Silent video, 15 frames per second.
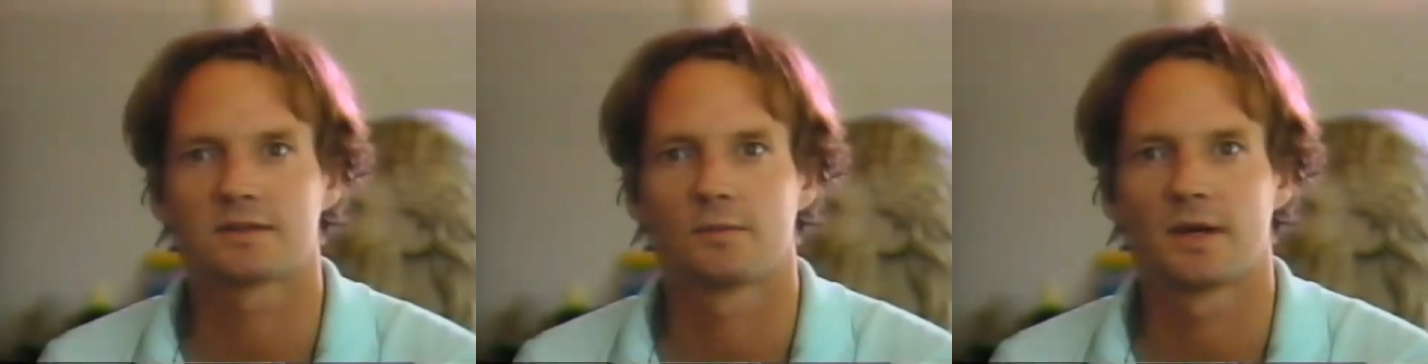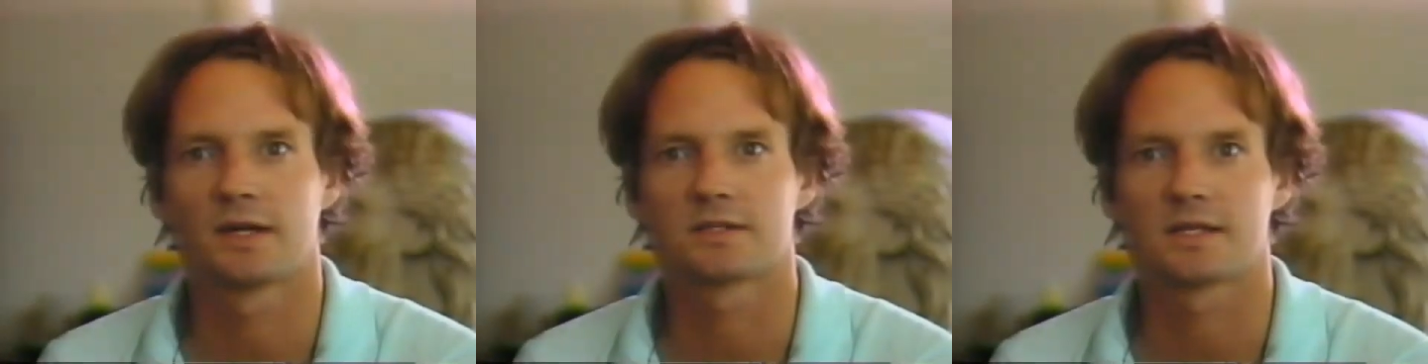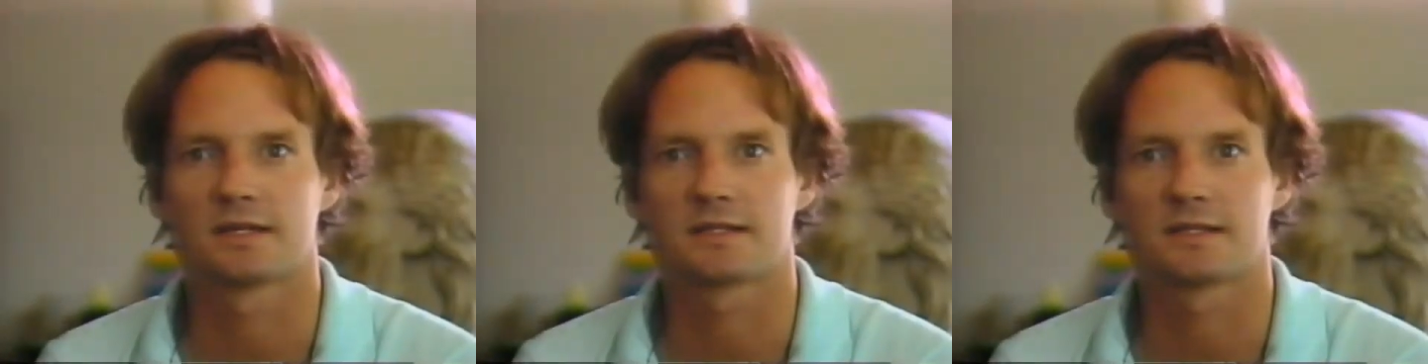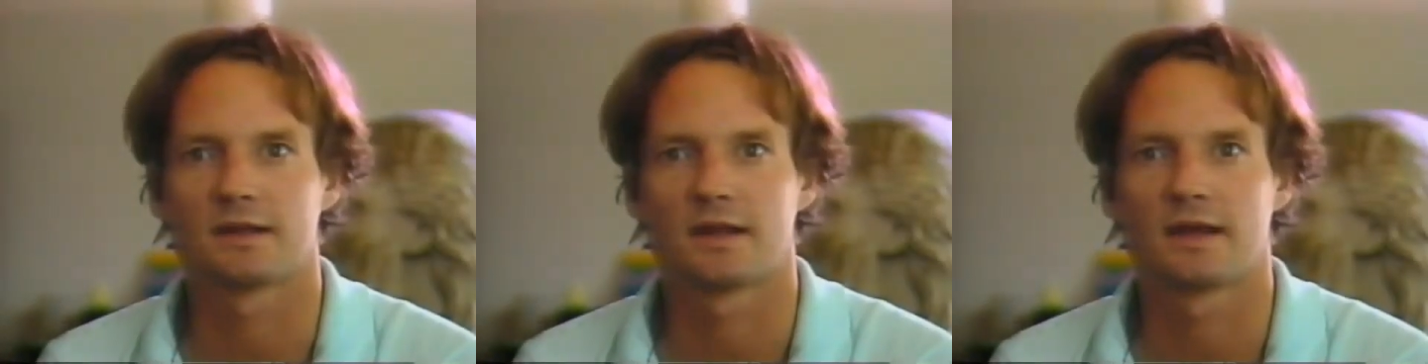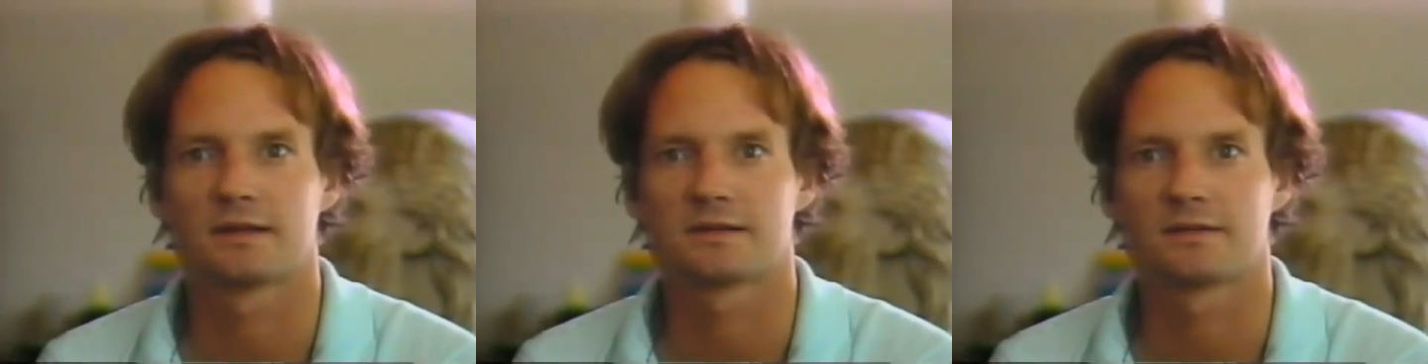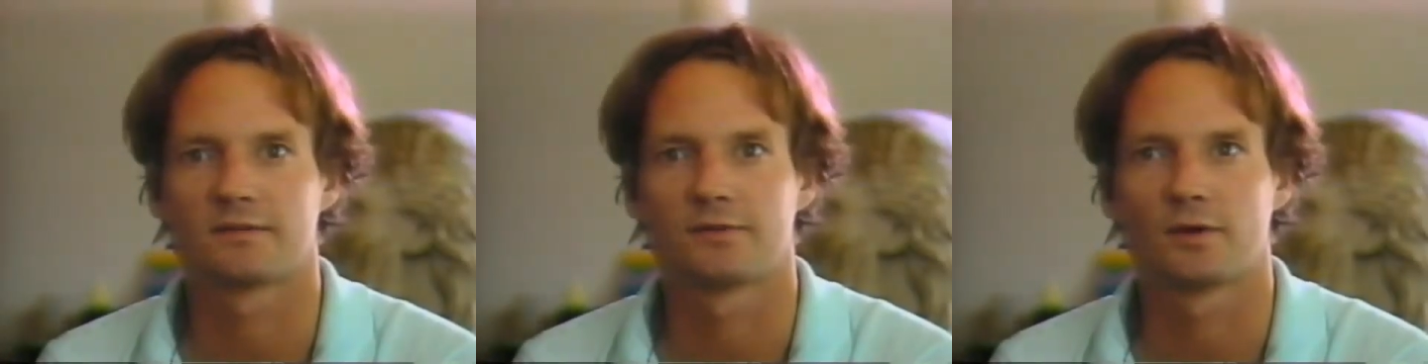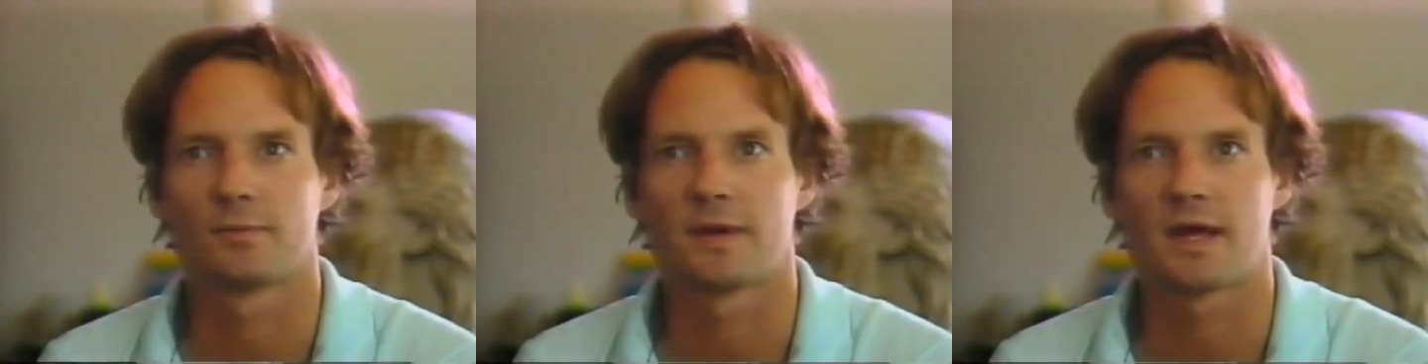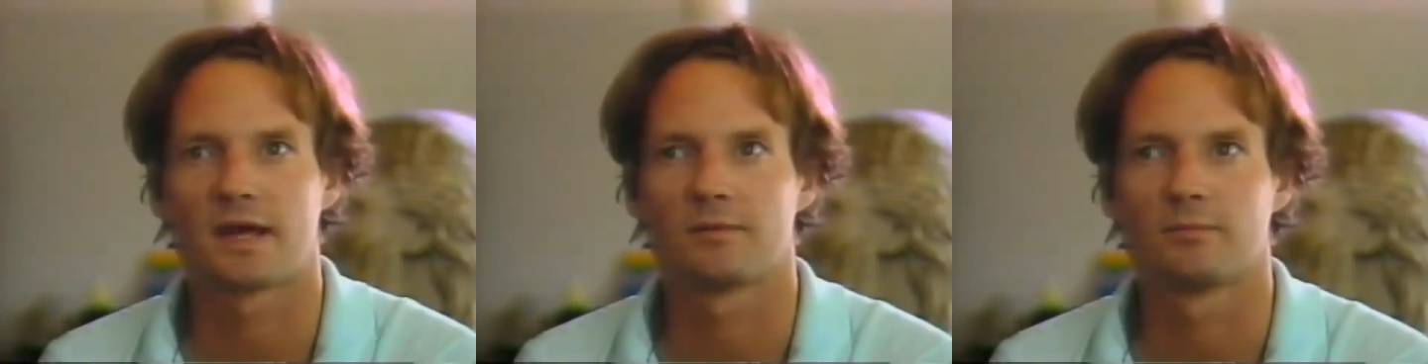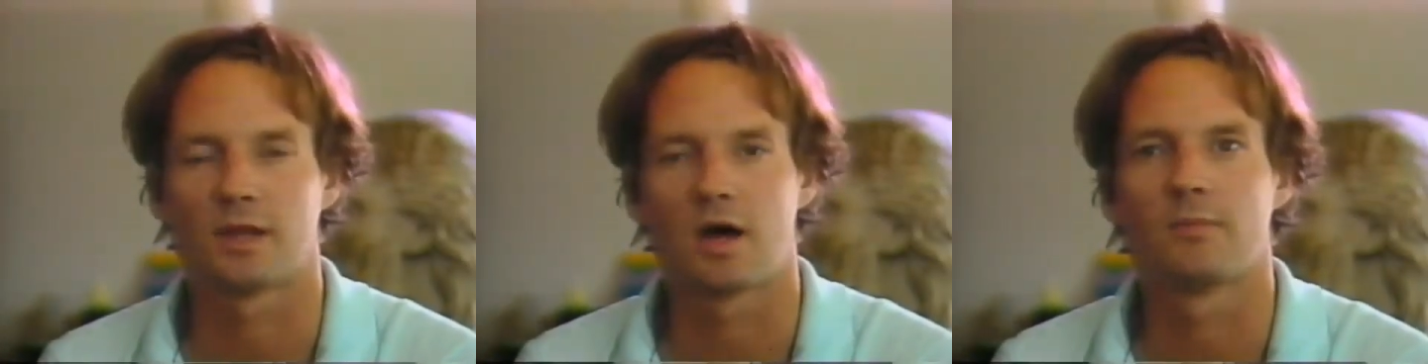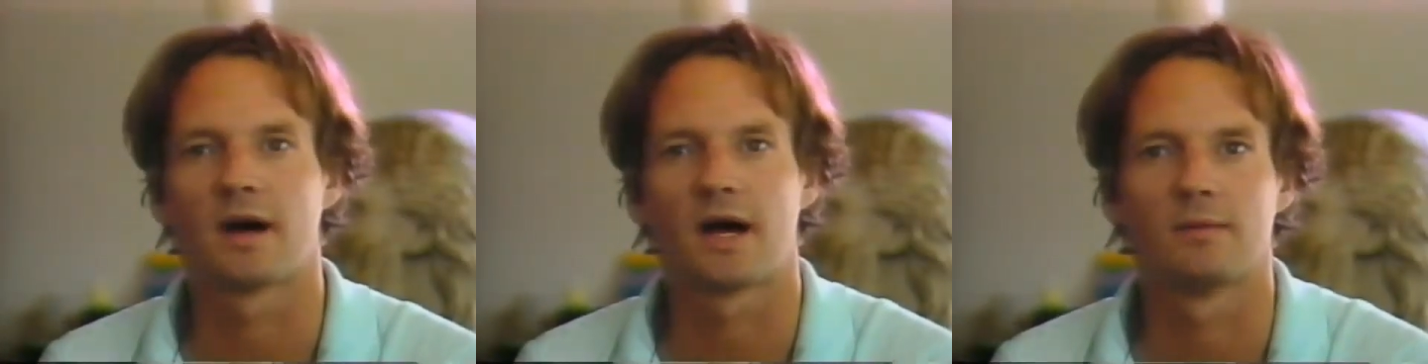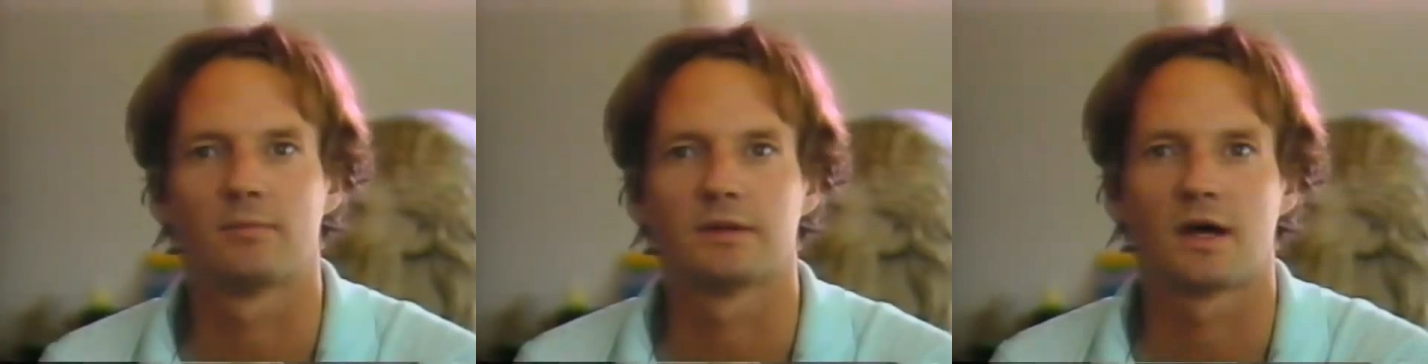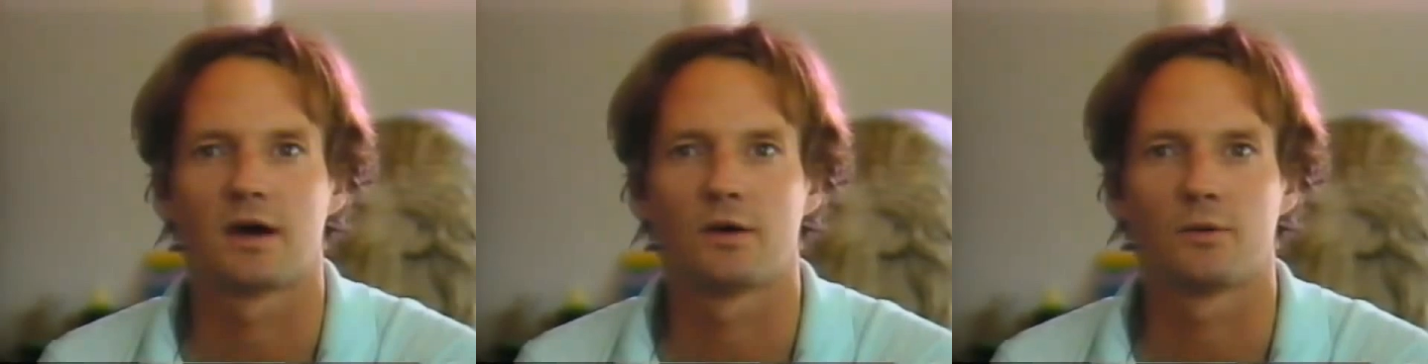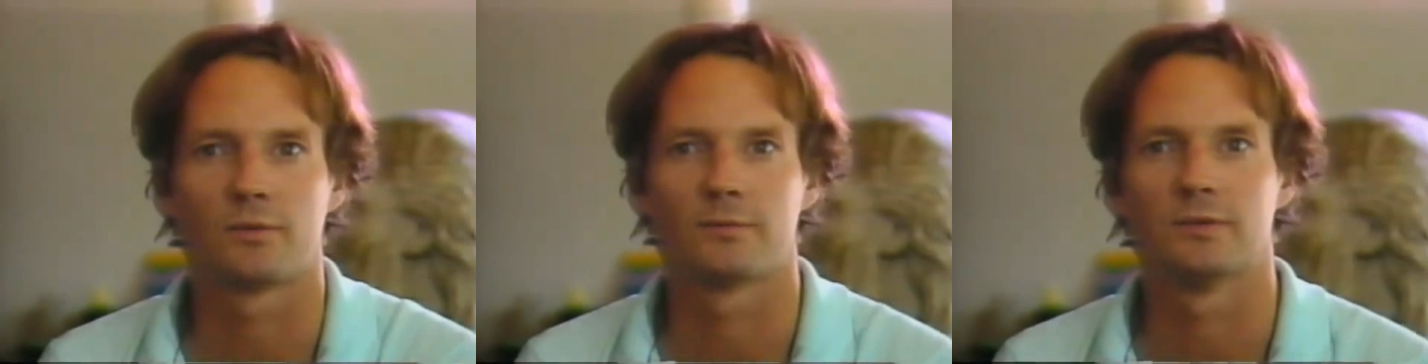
so much as a, as a verbatim, blow by blow,